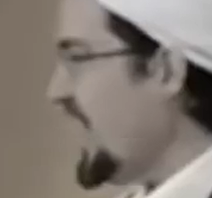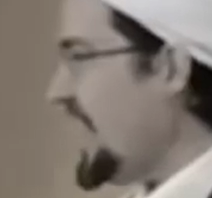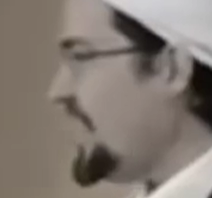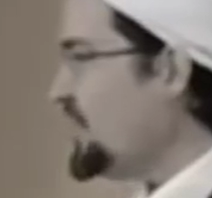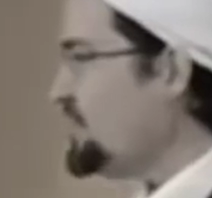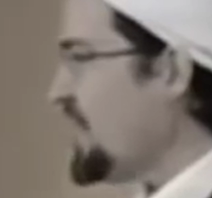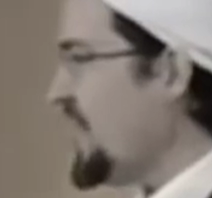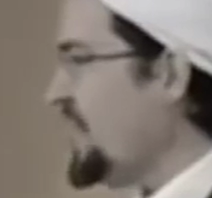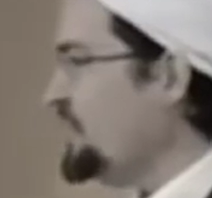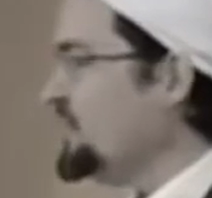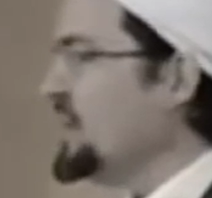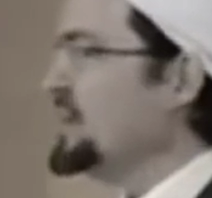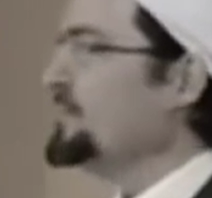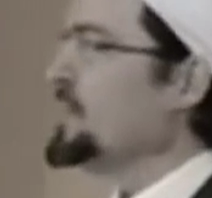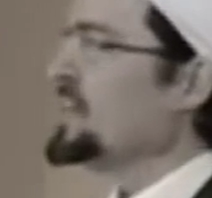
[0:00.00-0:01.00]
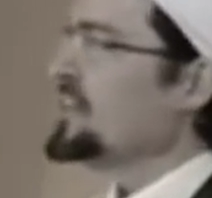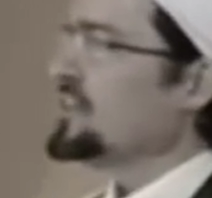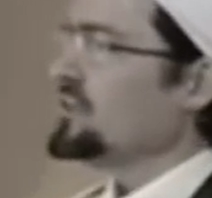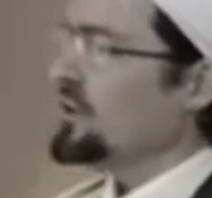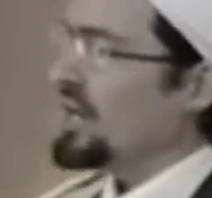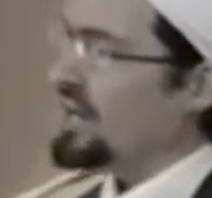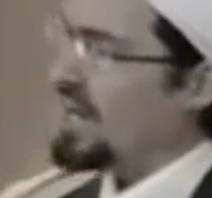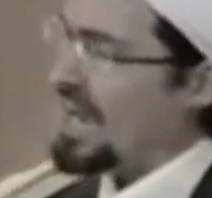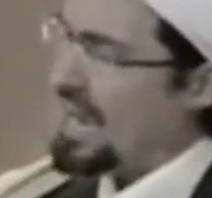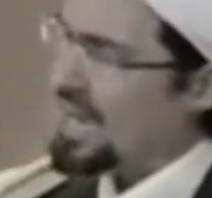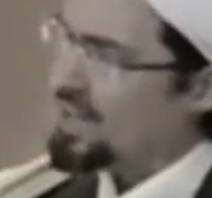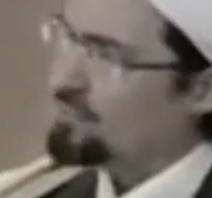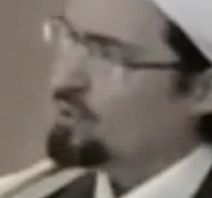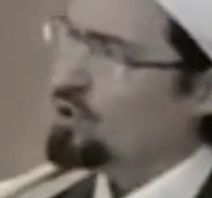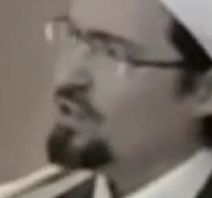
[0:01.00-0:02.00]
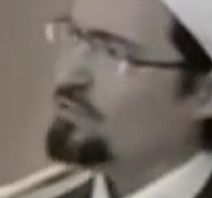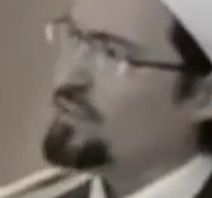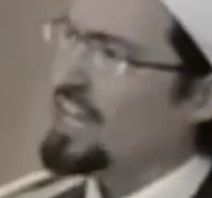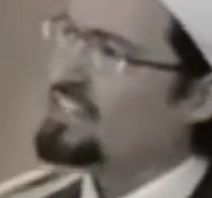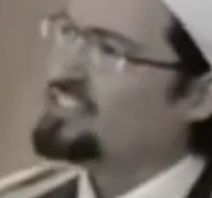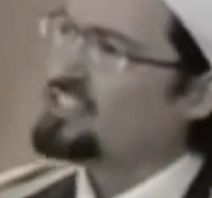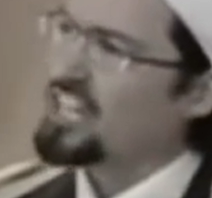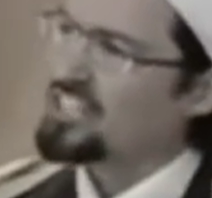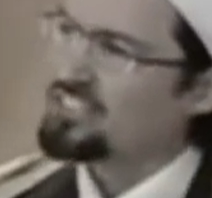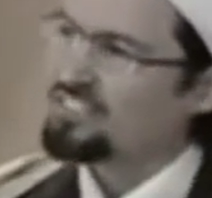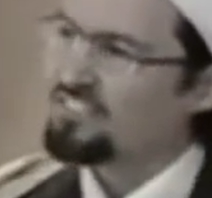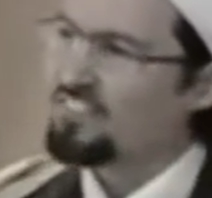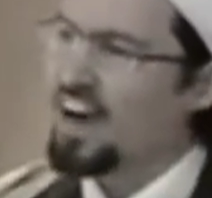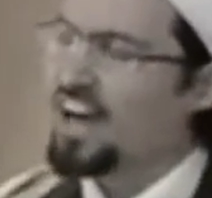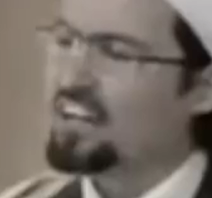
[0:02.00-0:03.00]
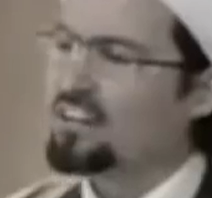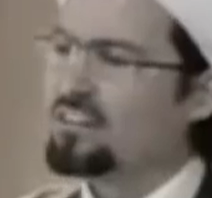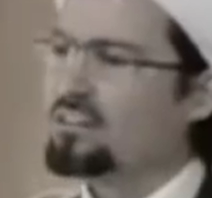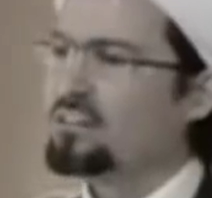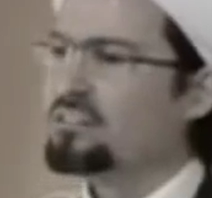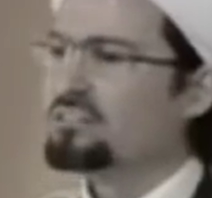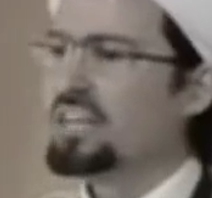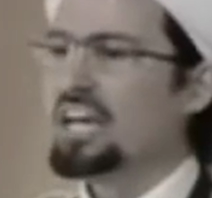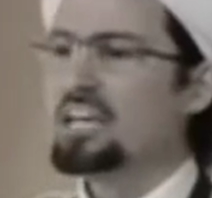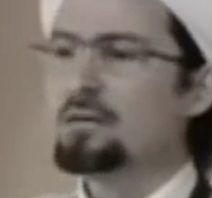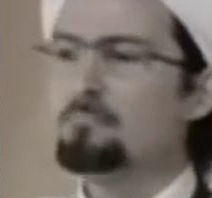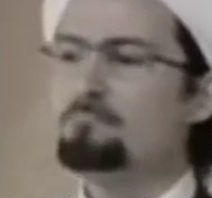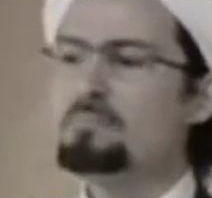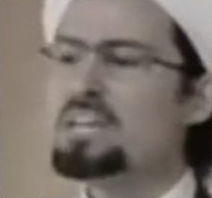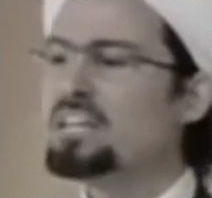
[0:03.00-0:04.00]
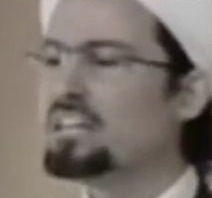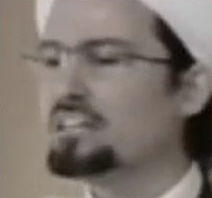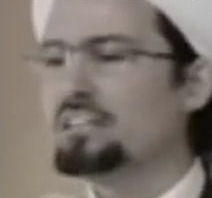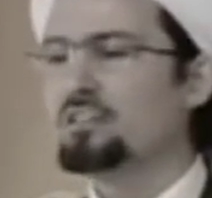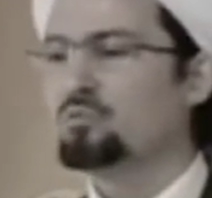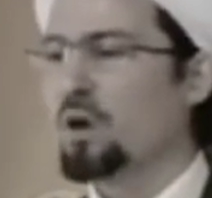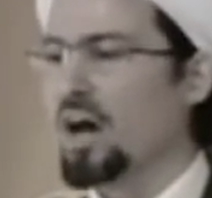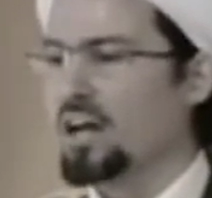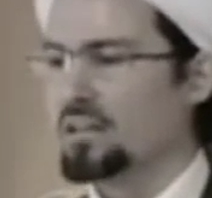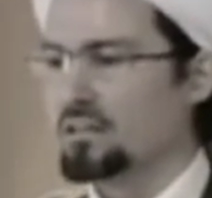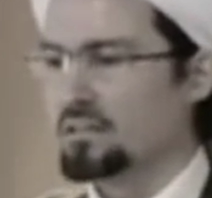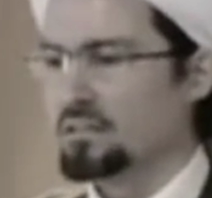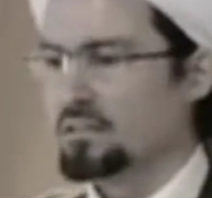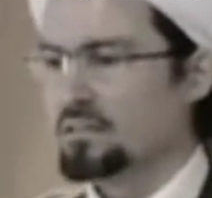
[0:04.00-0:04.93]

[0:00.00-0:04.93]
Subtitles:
lie around. An animal, if they sense fire, they immediately run.